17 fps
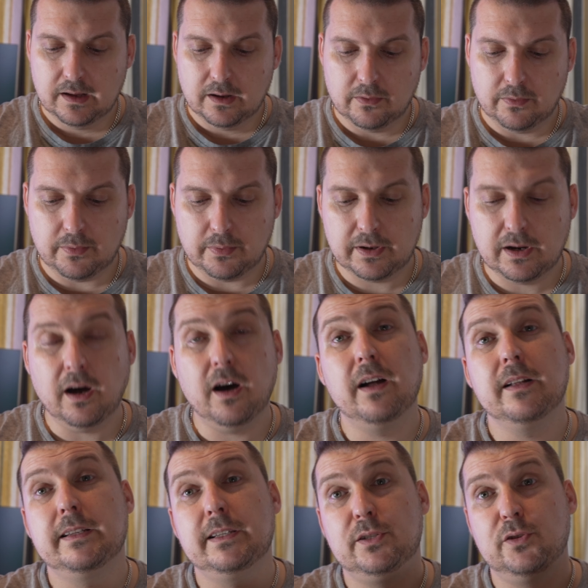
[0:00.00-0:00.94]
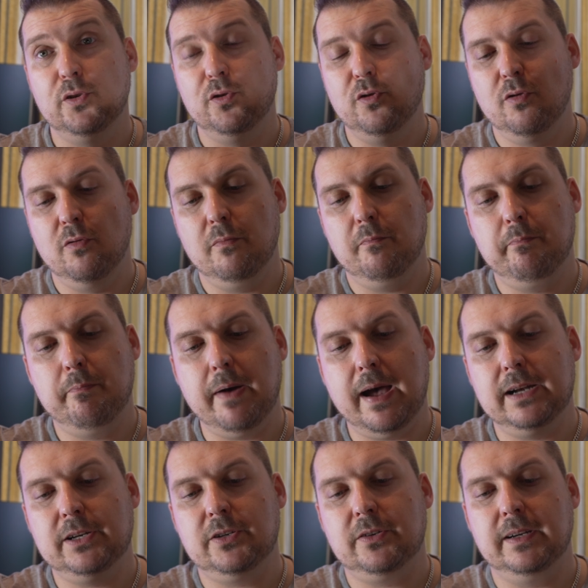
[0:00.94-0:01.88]
With regards to
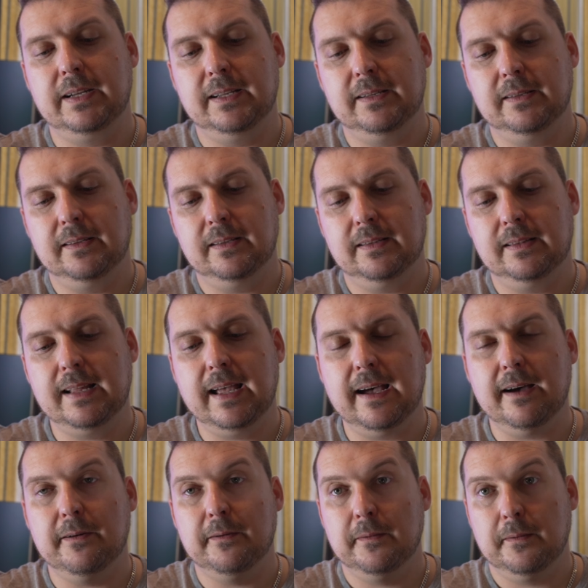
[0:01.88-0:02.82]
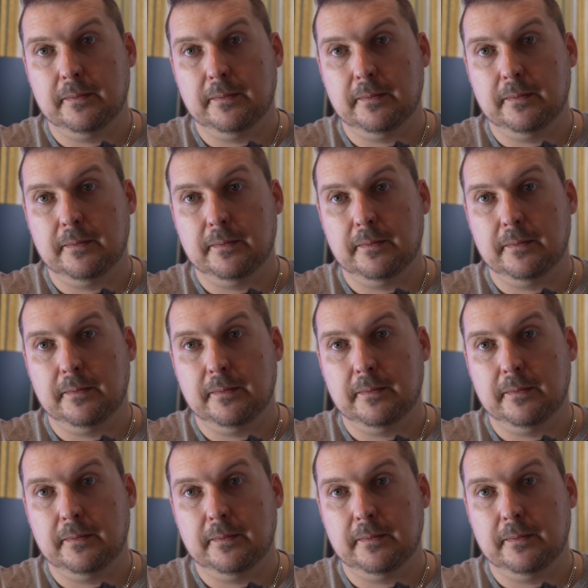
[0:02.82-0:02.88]
battery, now